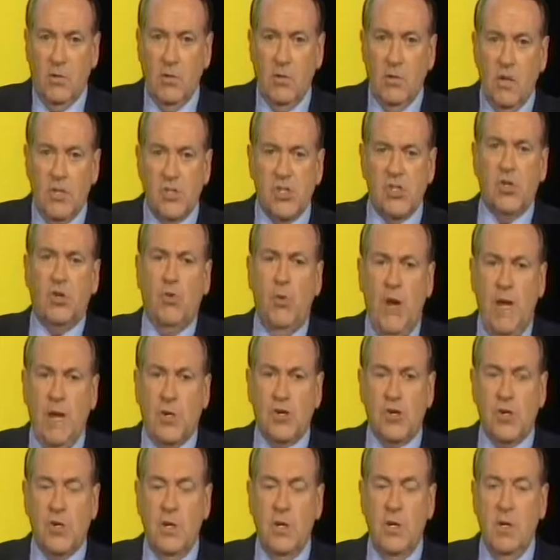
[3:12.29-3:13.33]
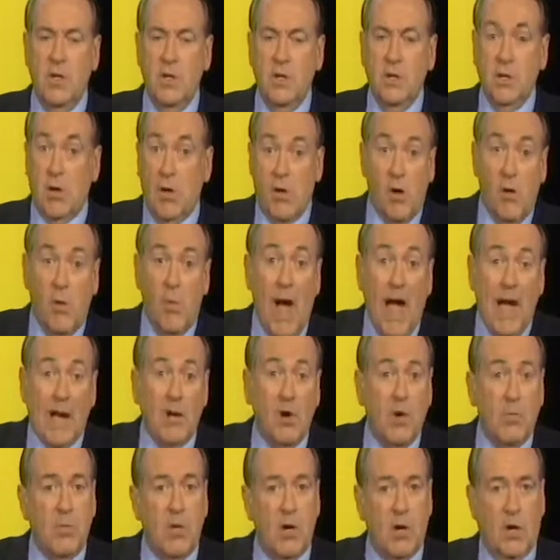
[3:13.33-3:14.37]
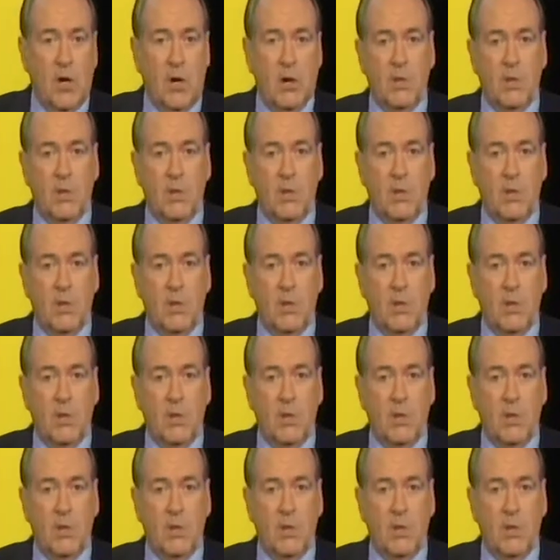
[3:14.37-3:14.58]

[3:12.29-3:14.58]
a squish, or a wacko bird.